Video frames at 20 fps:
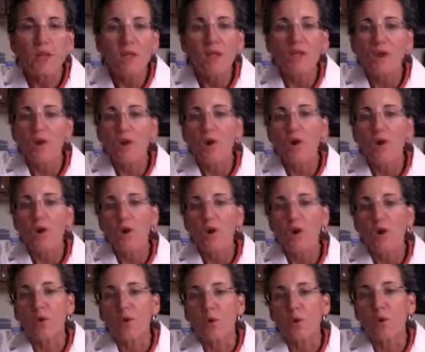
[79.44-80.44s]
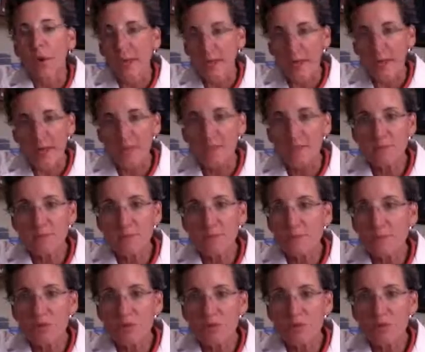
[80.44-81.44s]
There are orgasm
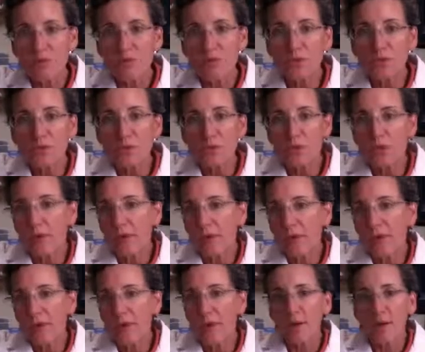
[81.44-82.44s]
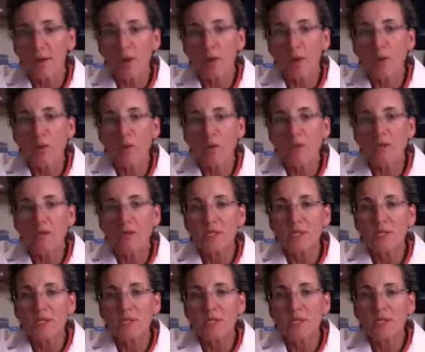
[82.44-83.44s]
disorders where a woman
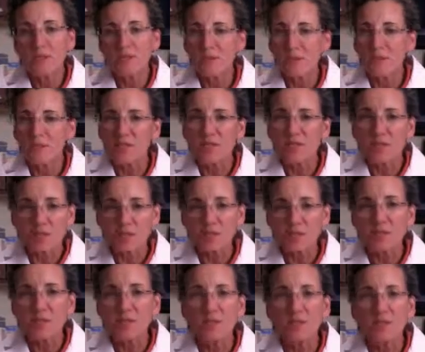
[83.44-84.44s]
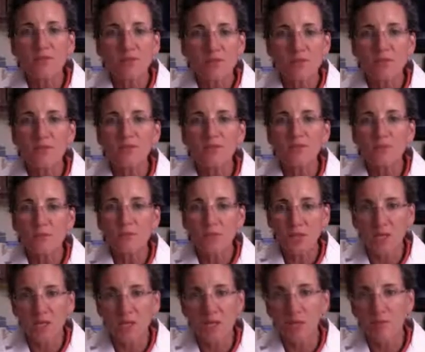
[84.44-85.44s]
just is not sensitive enough to
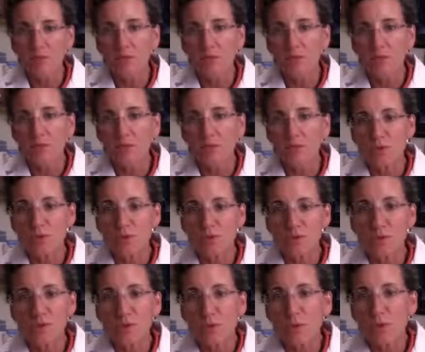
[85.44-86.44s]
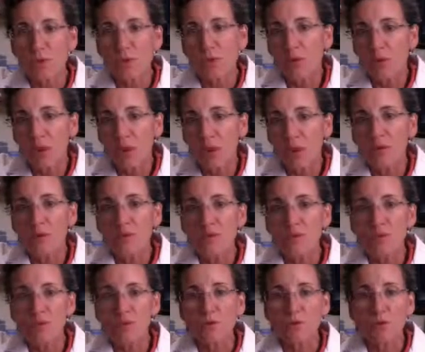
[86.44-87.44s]
be able to be aroused
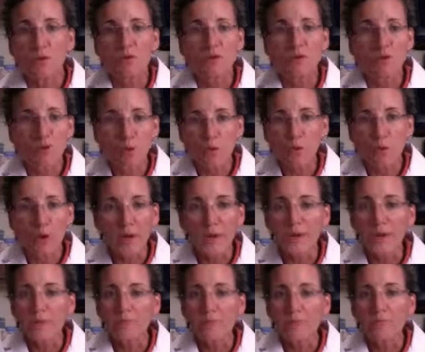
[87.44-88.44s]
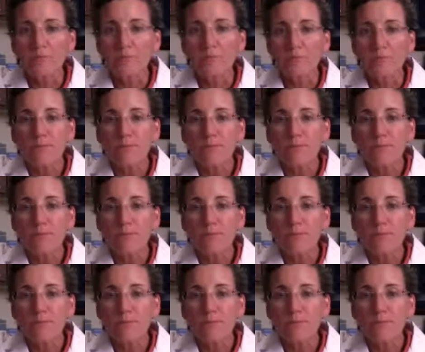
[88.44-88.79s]
to a full orgasm.